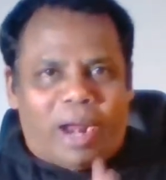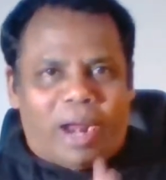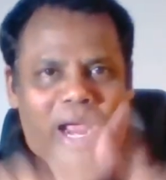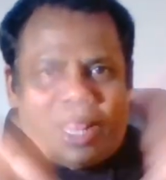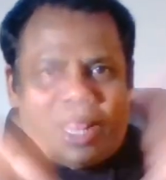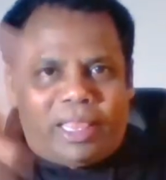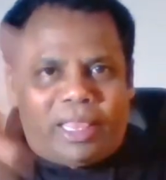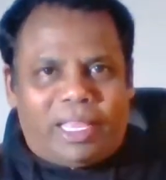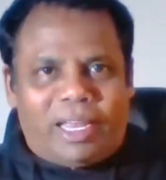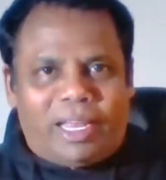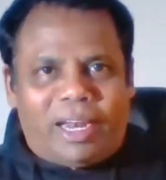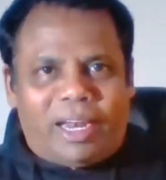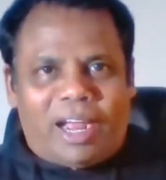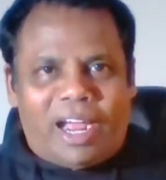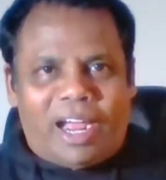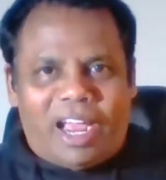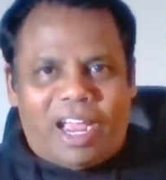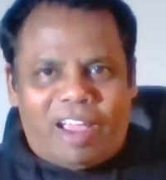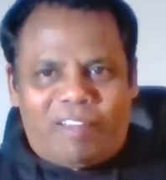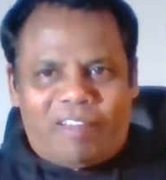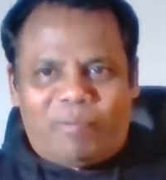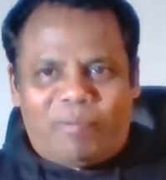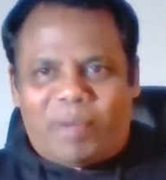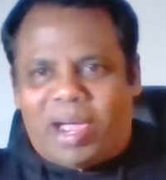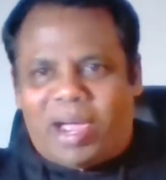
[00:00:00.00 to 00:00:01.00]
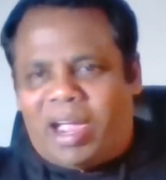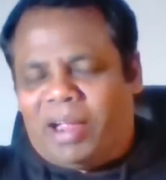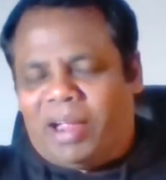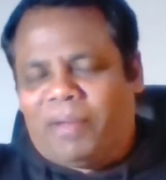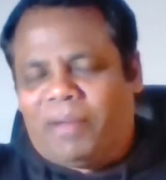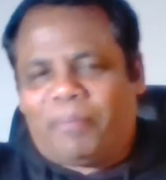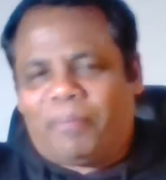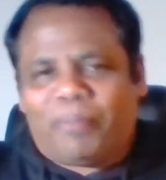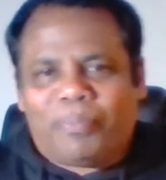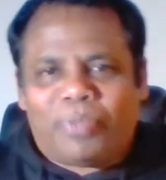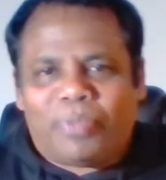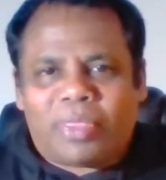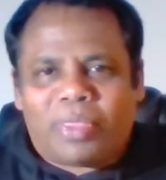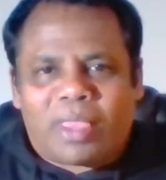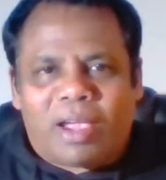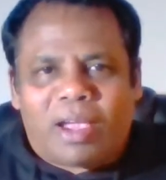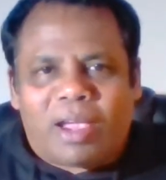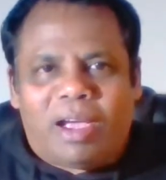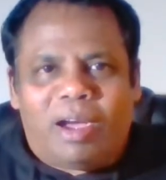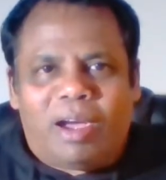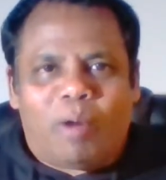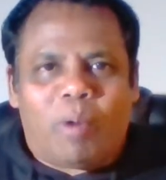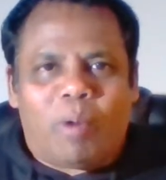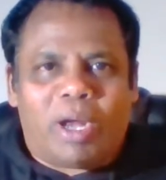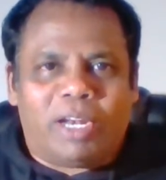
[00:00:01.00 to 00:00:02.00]
And then I have my
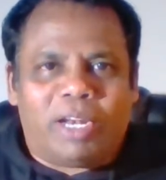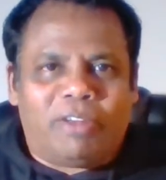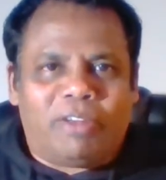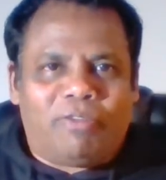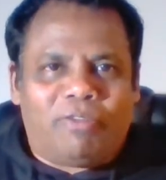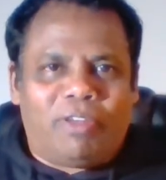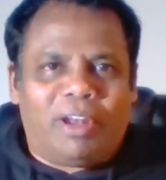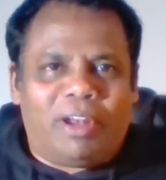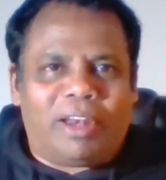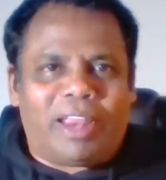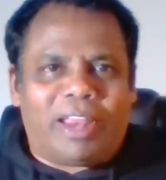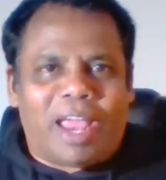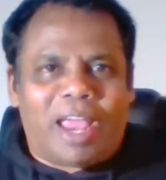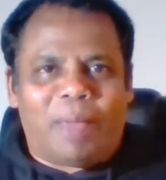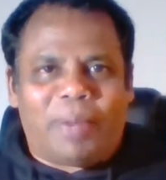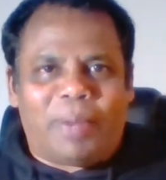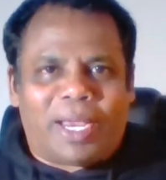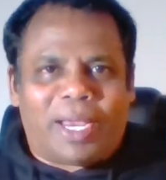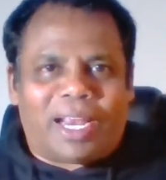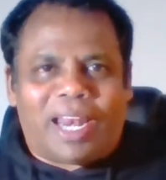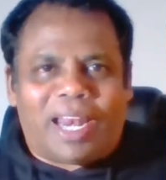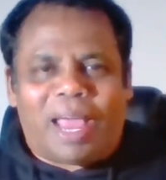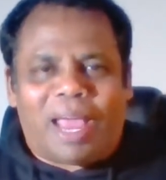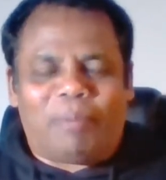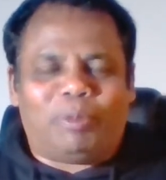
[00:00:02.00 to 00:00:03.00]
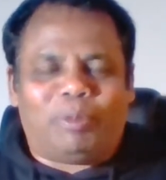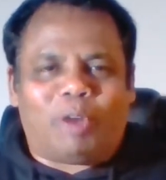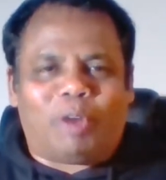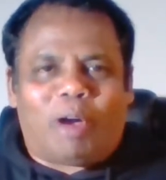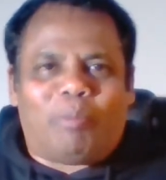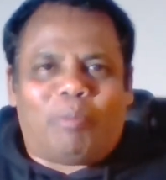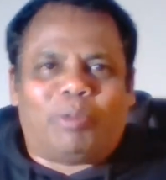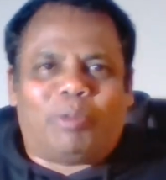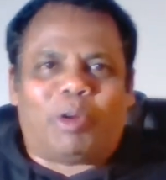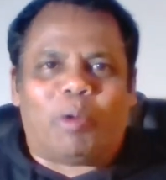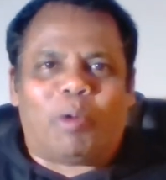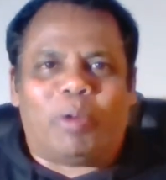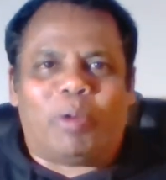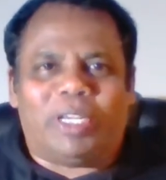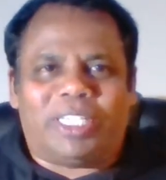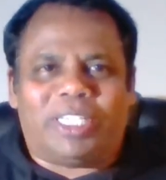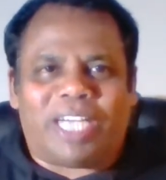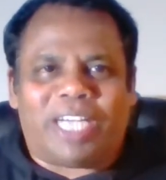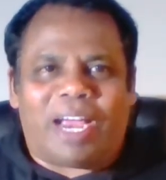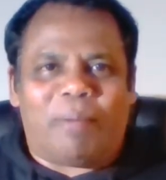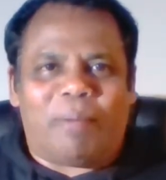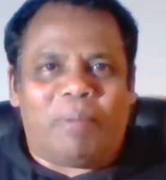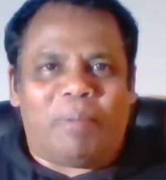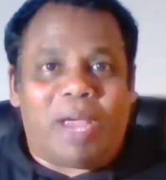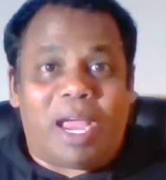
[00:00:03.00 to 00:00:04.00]
wonderful gaming laptop through which
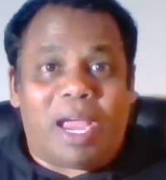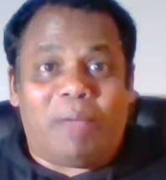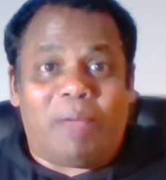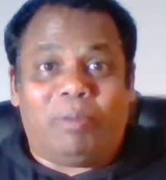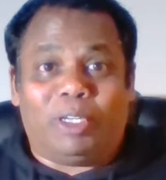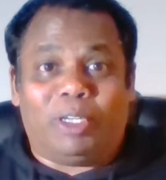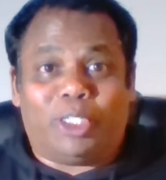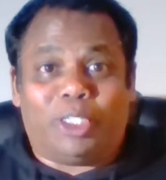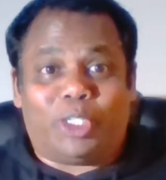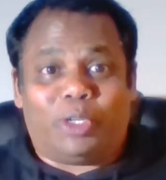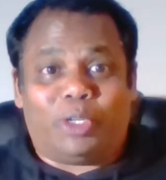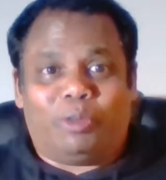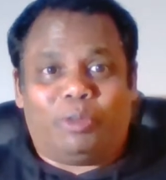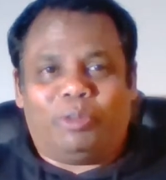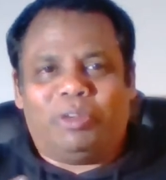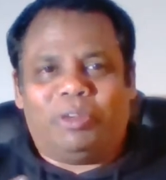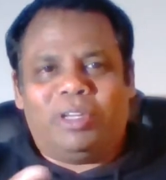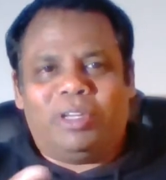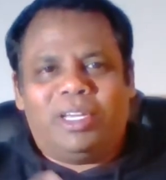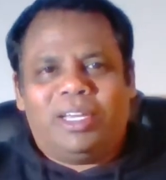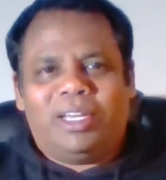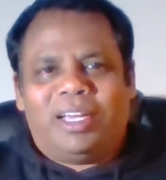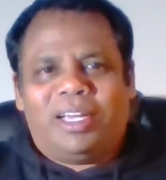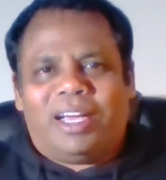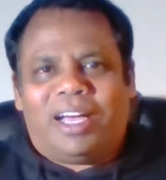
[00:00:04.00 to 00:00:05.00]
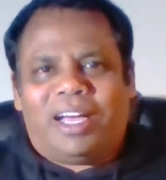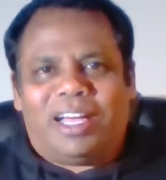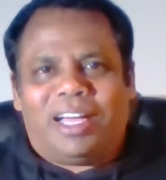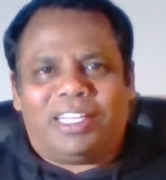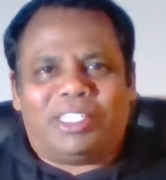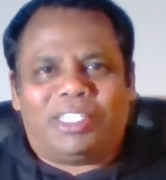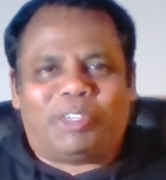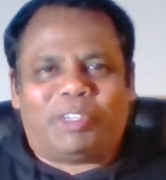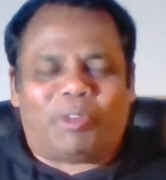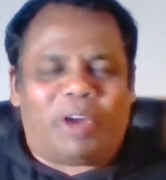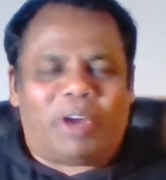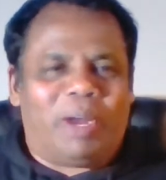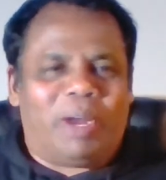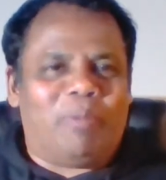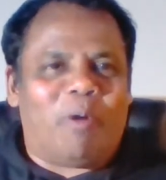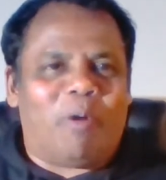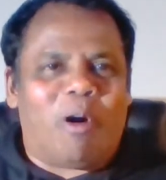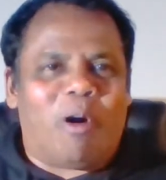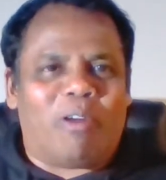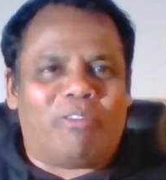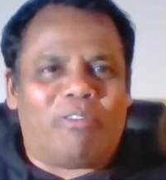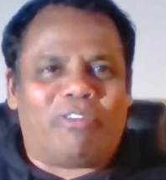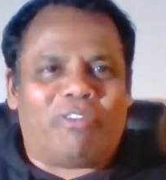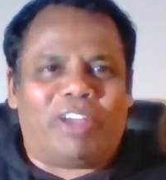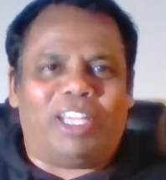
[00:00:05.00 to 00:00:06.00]
I am able to stream
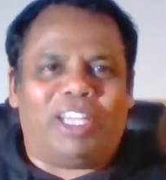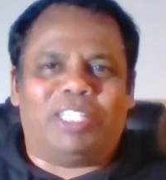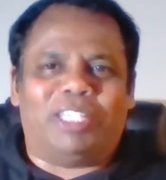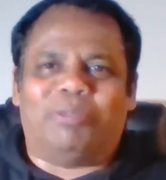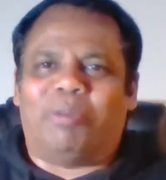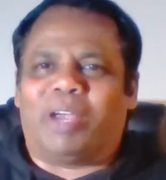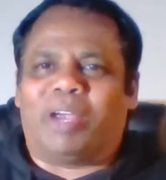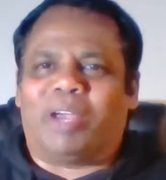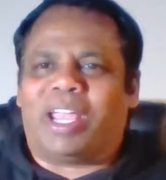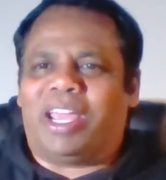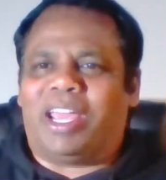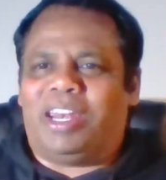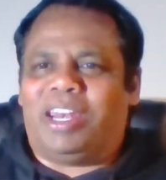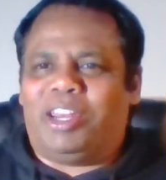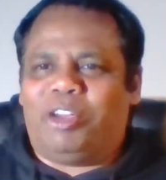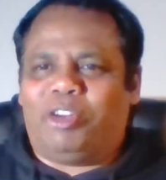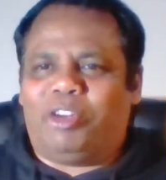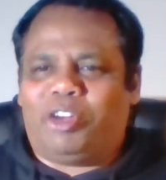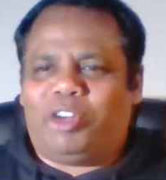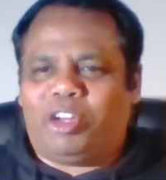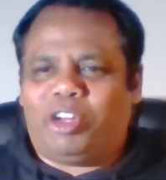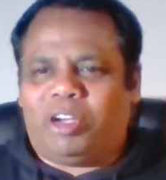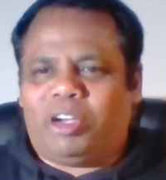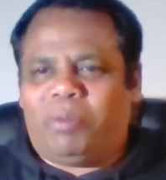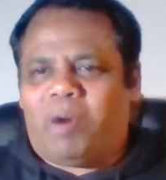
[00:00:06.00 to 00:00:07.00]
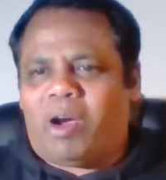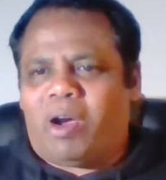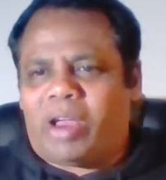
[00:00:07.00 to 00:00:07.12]
on Facebook and YouTube.